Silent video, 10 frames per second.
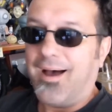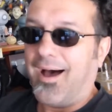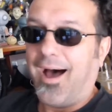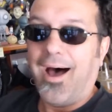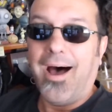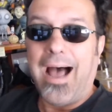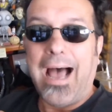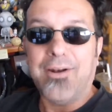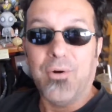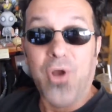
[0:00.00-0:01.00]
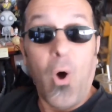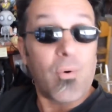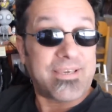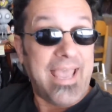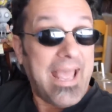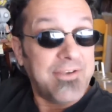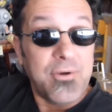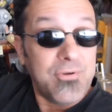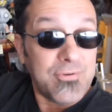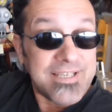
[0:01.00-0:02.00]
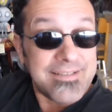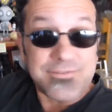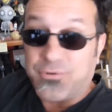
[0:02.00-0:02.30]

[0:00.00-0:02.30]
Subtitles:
I don't know. Can you use it?